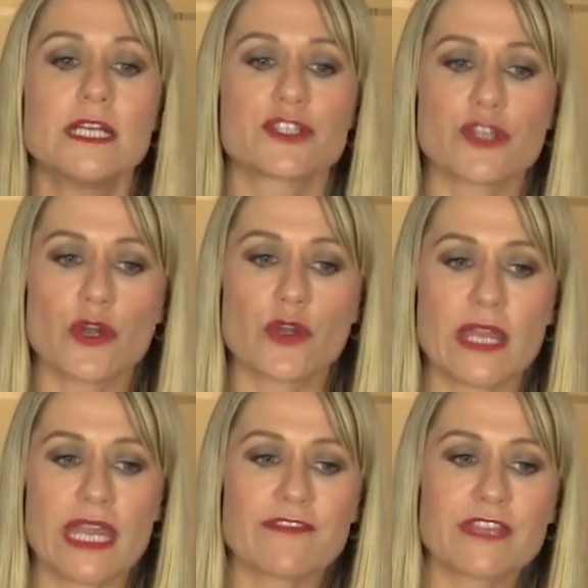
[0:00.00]

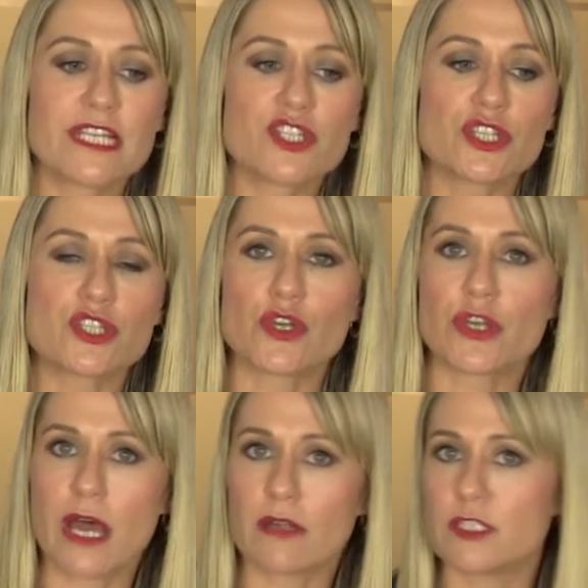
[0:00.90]
So if things just
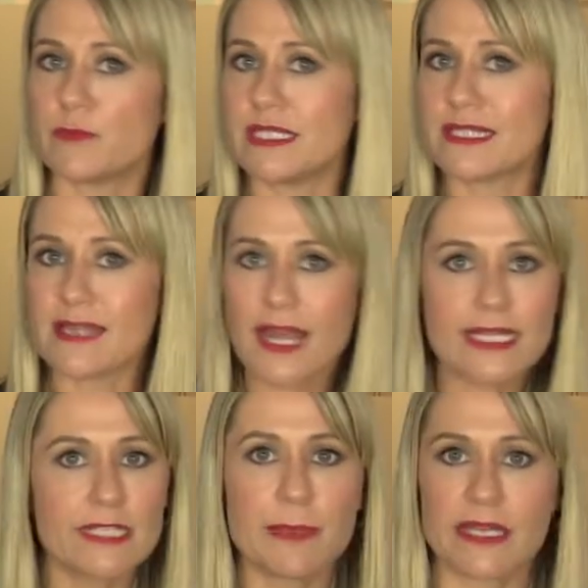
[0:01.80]
turn out to be
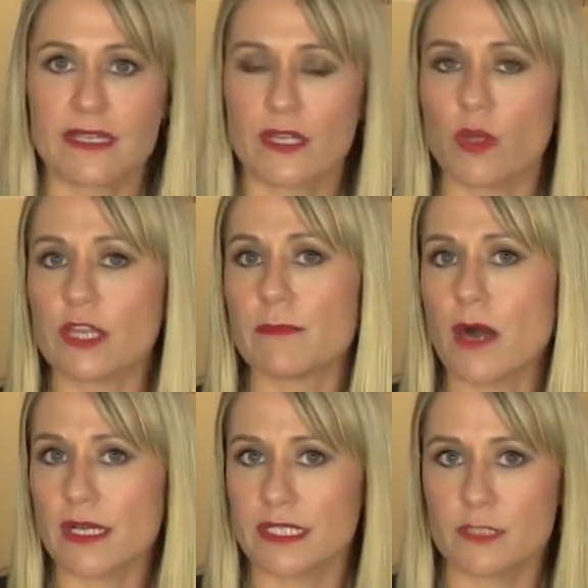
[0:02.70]
slightly better than what the
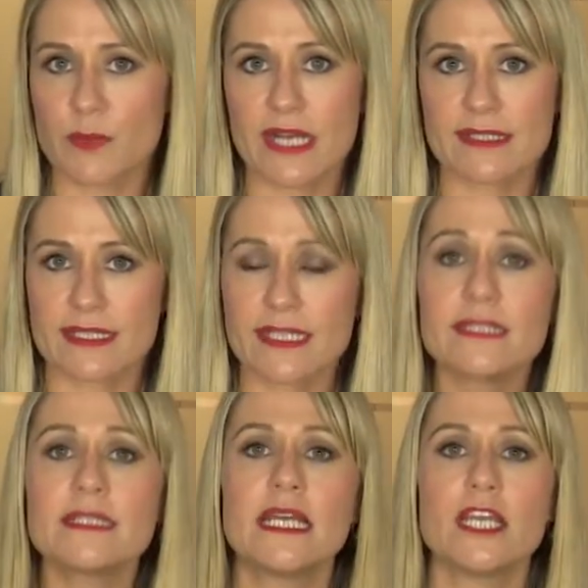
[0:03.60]
market is pricing
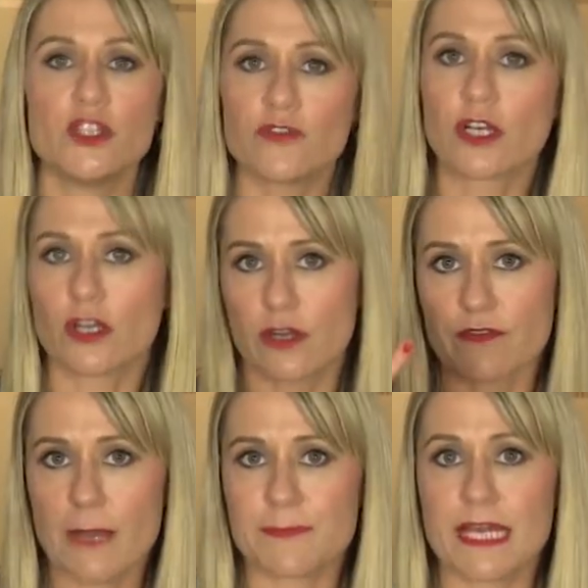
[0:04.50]
in, you've got a lot
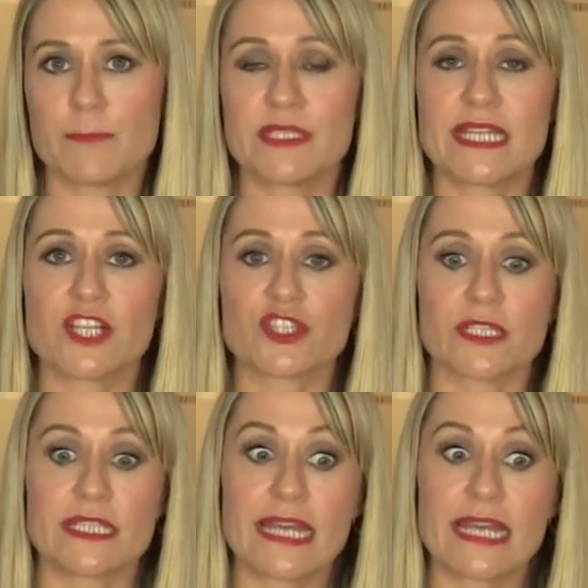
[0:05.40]
of upside potential, and